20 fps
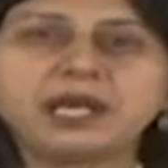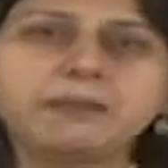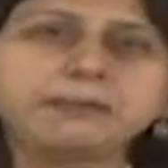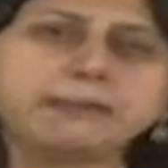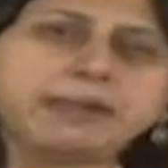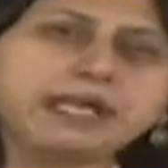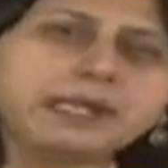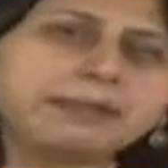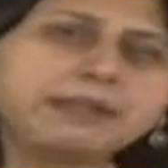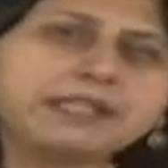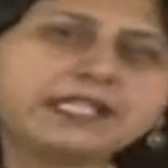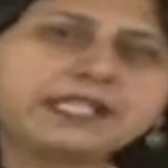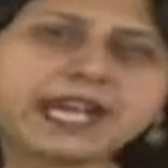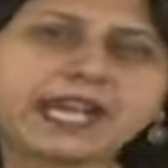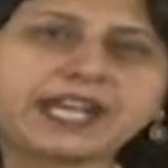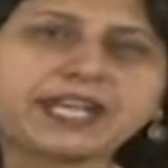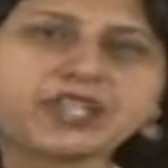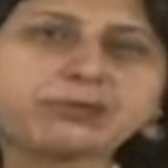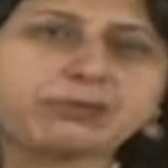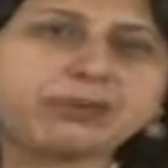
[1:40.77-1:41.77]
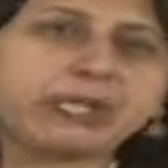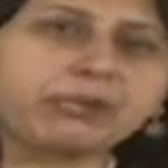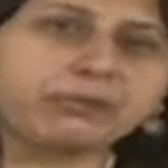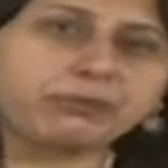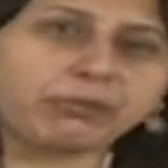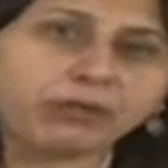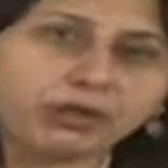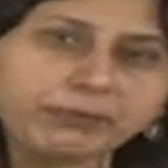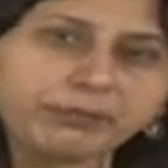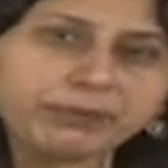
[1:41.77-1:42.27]
People tend to be
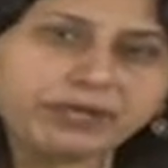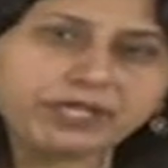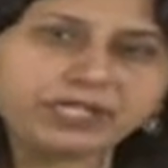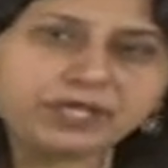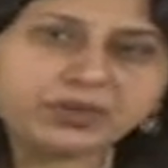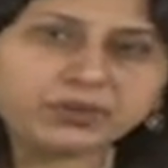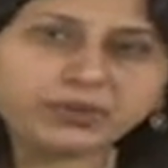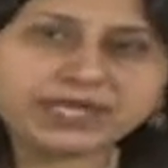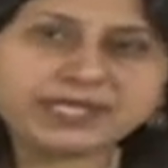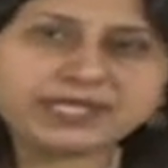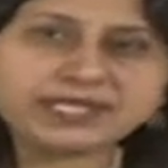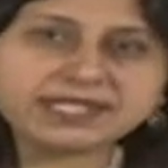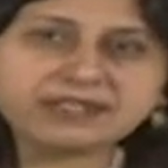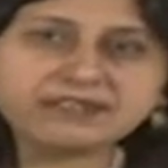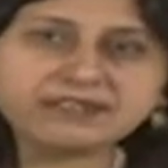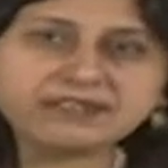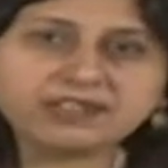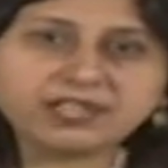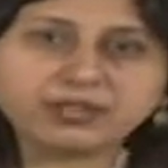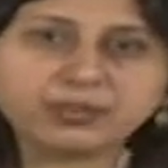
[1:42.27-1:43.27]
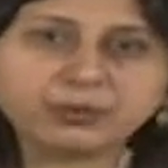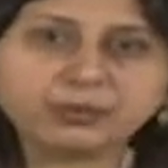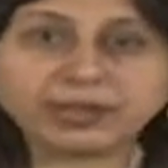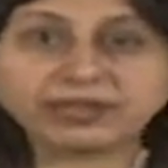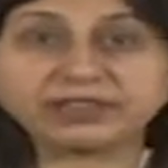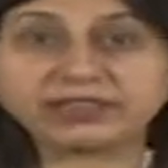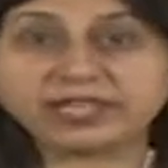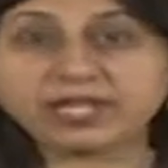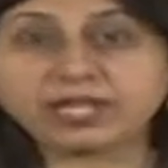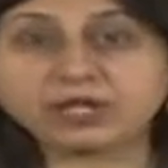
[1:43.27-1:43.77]
more persuasive
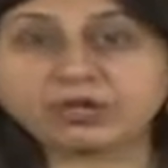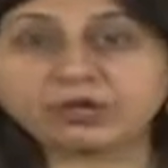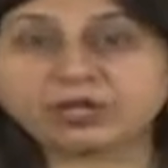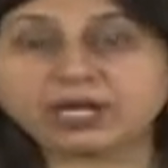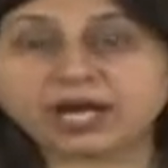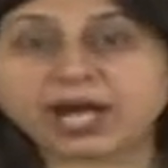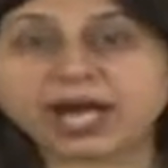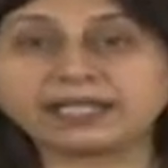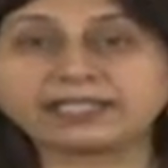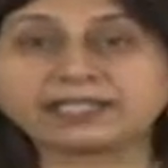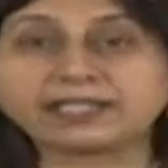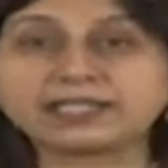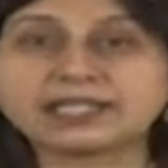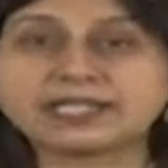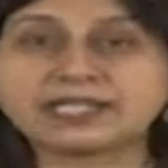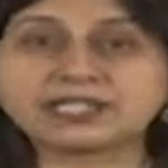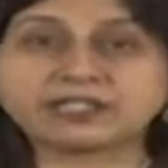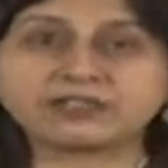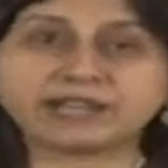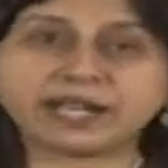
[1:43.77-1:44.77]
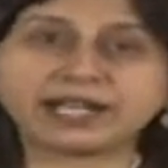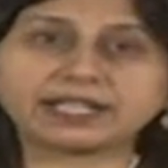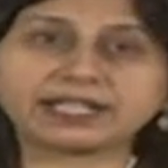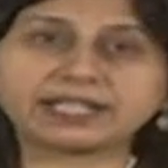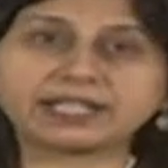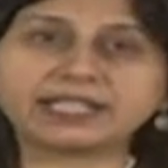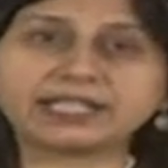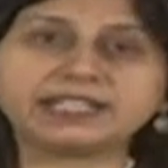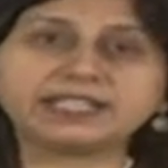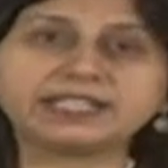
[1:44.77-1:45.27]
when they look others
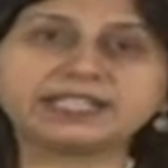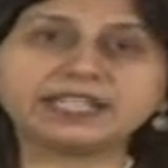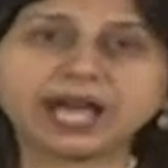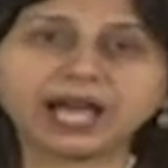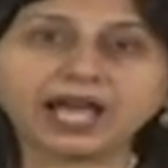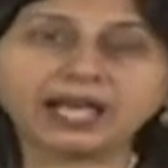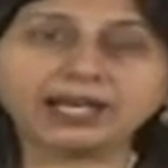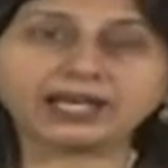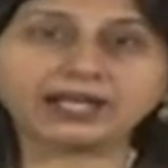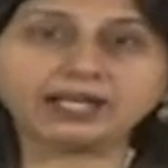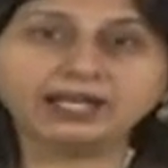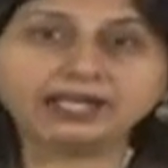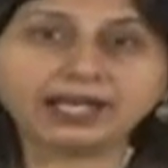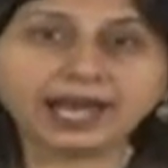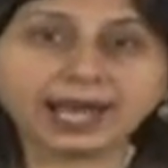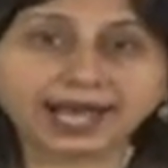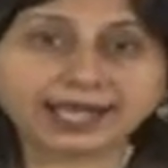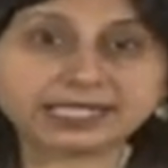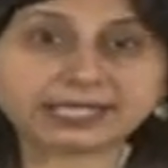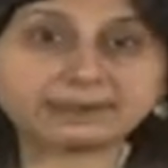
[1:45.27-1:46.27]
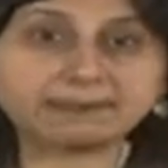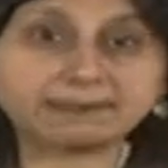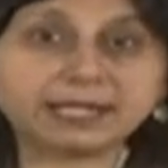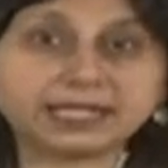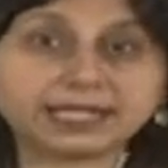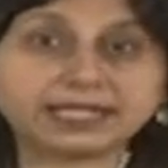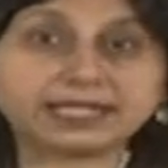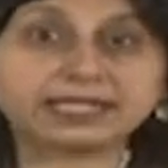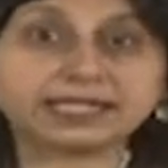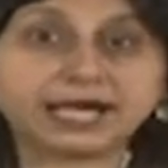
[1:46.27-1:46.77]
directly in the eye and
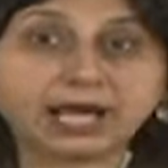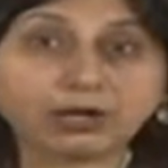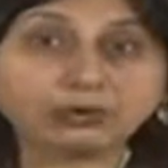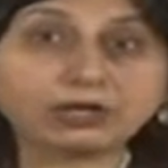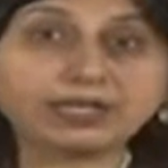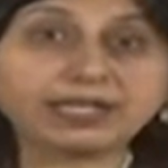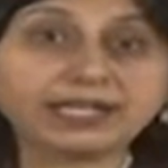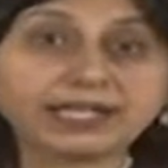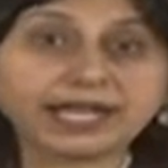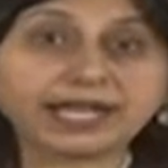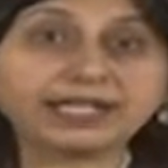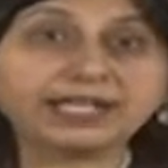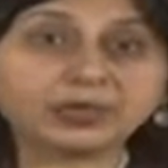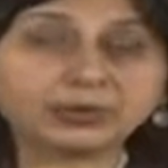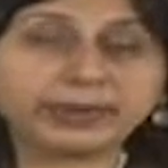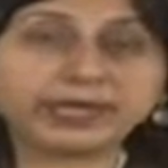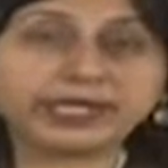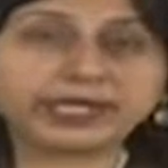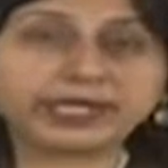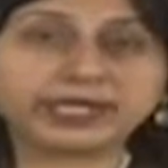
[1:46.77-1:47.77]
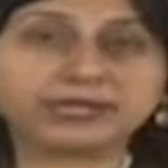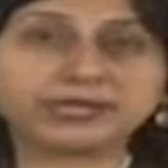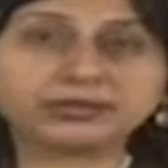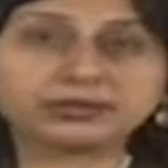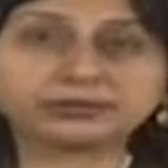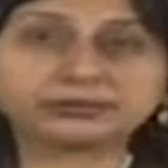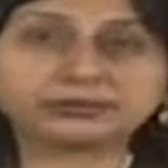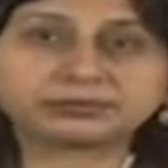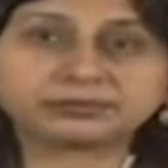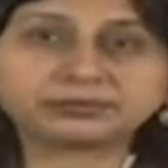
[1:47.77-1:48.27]
speak loudly and quickly.
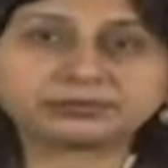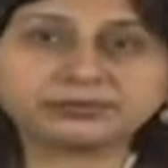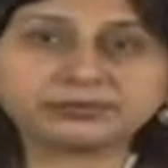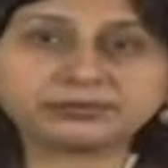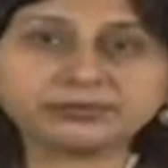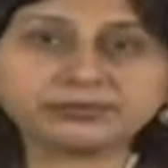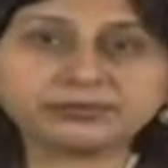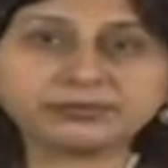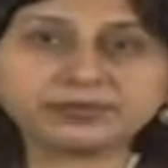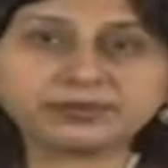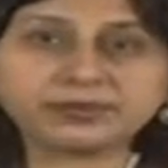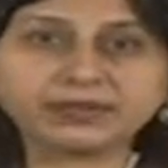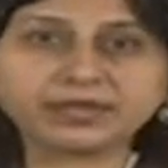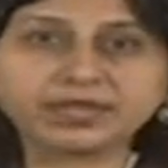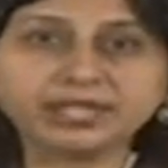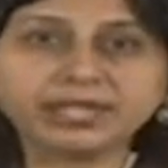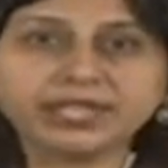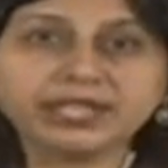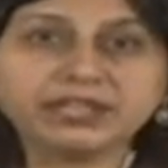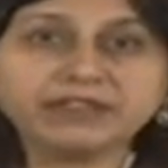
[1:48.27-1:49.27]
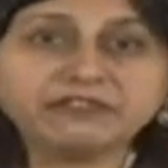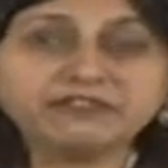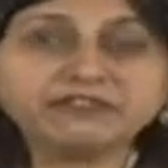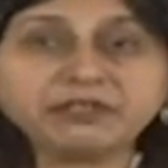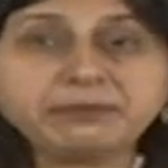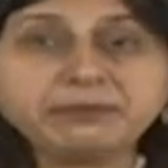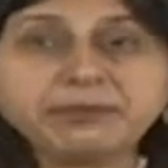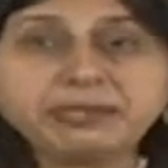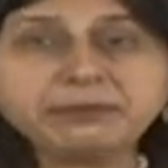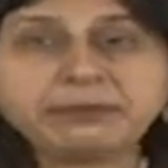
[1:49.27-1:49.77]

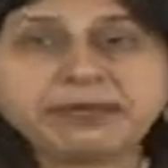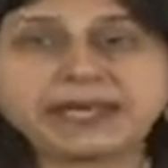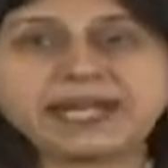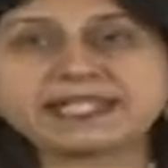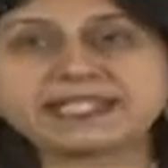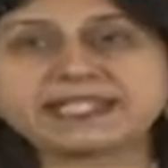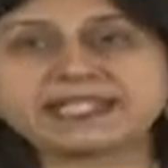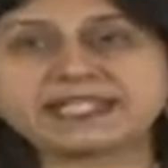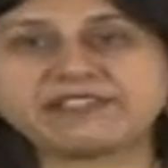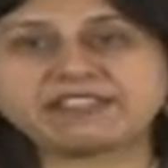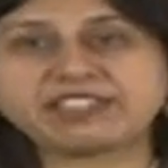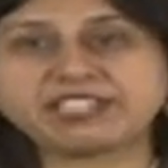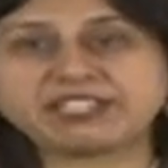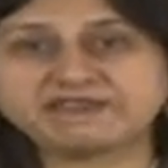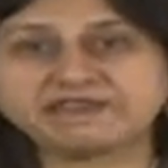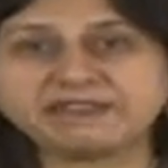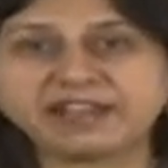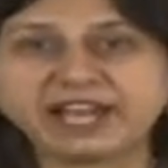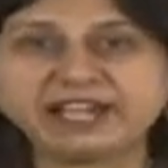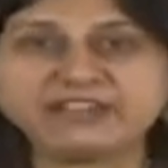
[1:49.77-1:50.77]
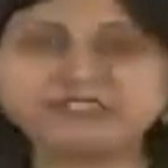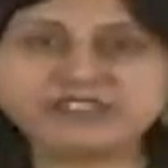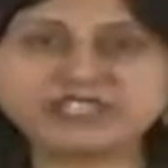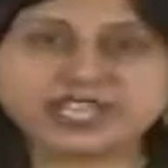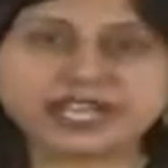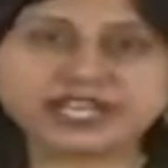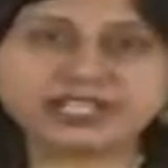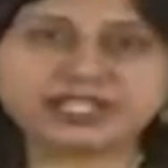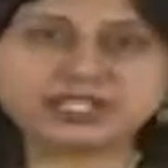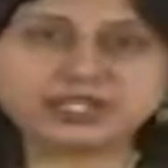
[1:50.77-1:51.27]
Women make 75
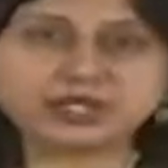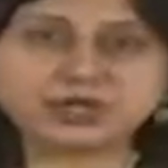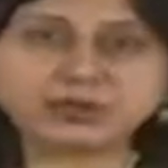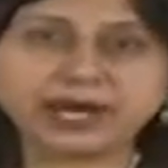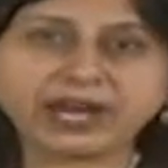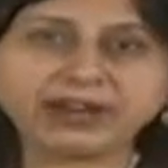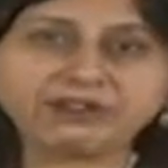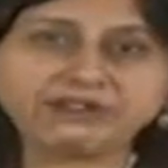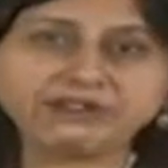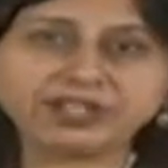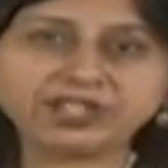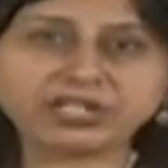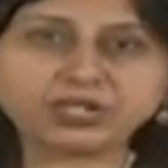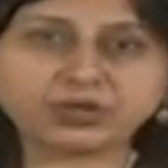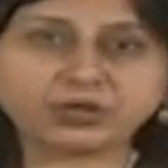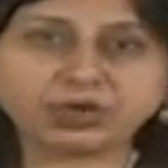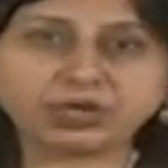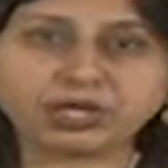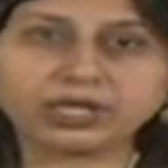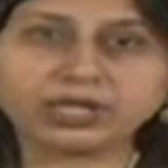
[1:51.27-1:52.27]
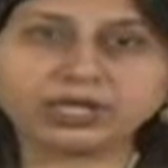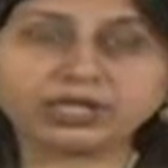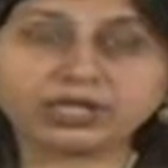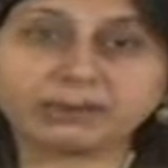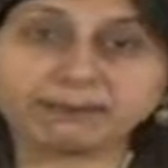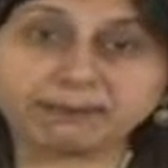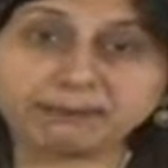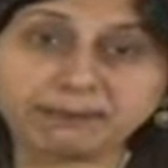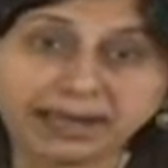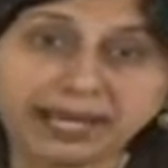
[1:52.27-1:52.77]
cents to every dollar
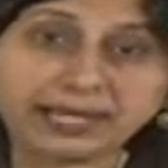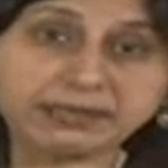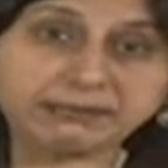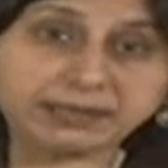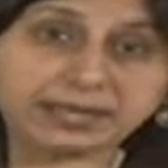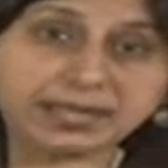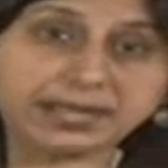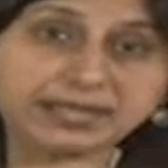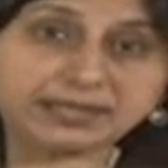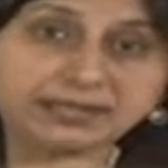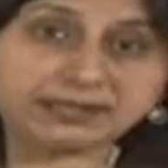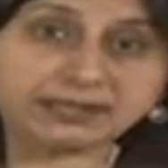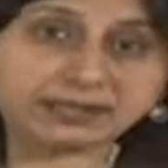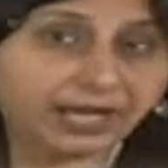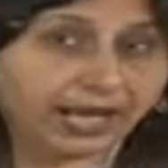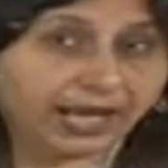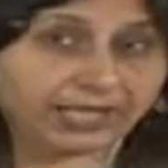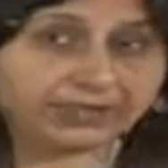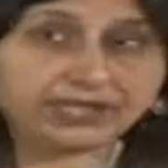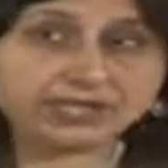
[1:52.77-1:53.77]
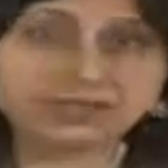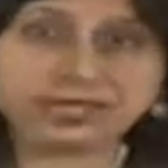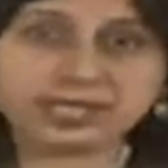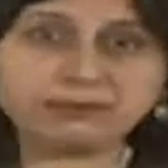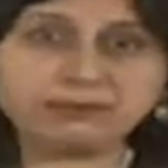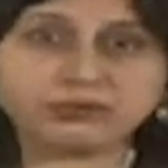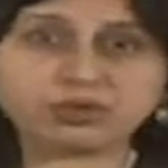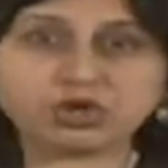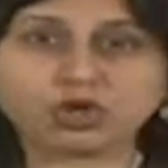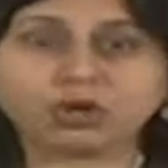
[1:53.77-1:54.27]
a man makes at the
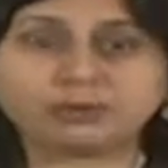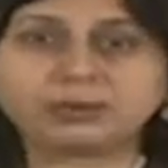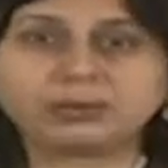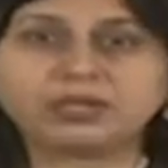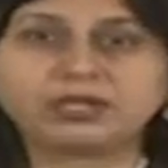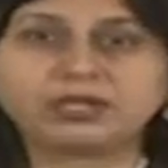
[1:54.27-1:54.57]
same job.